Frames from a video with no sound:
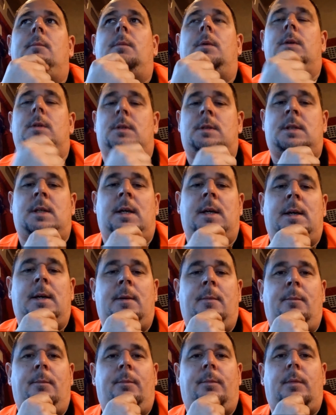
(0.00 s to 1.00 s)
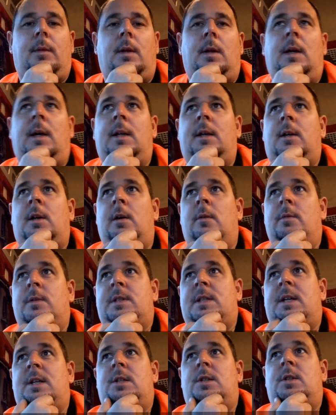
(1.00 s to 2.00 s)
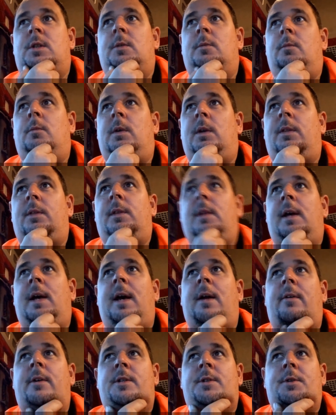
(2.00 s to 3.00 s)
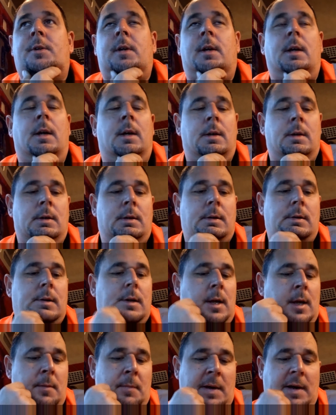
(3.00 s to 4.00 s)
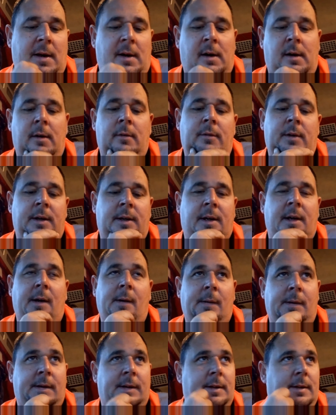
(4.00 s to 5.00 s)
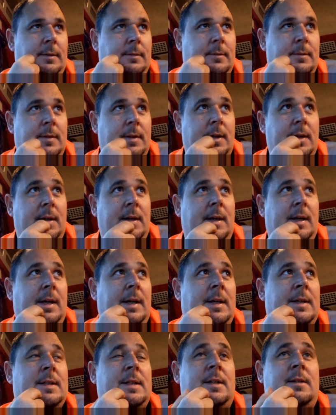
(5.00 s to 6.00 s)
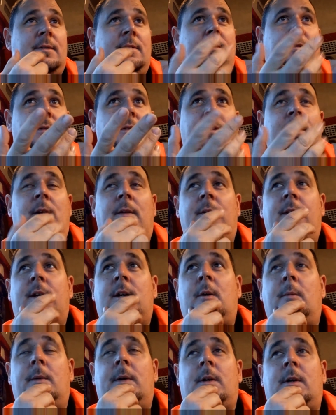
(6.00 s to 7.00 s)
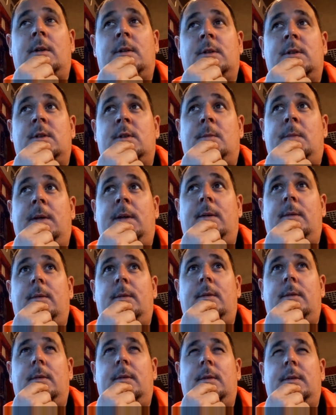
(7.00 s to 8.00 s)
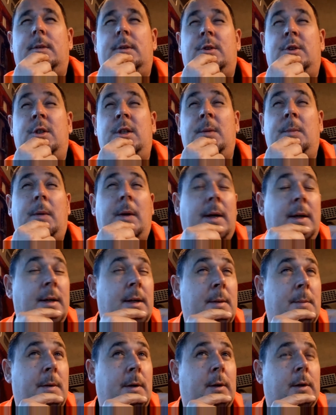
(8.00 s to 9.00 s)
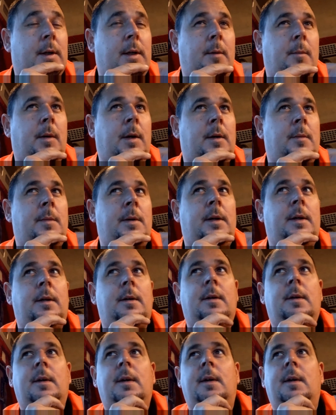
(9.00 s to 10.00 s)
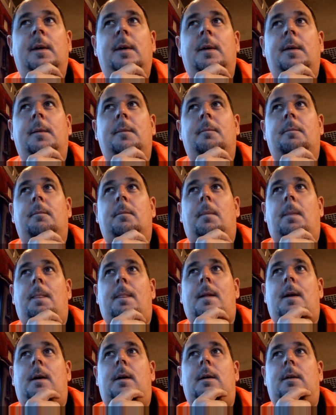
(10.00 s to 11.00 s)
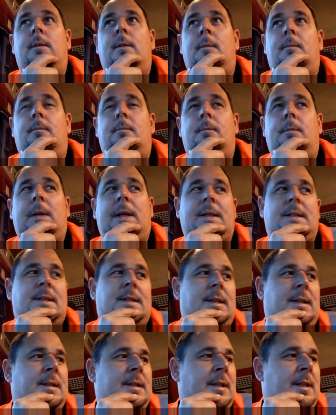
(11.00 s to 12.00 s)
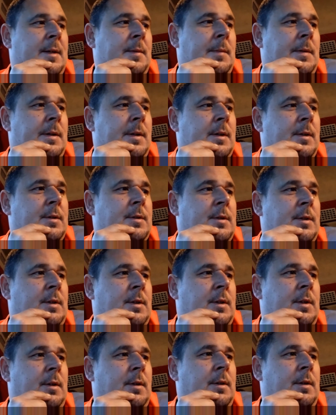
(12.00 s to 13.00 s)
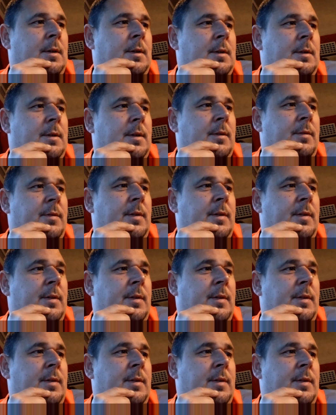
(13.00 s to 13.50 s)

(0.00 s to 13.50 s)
but um, I had a conversation with the hairy trucker about Iveco, and he, I said, you know, they come across as a bit cheaper end of the market, maybe. The plastics in them are not so good. The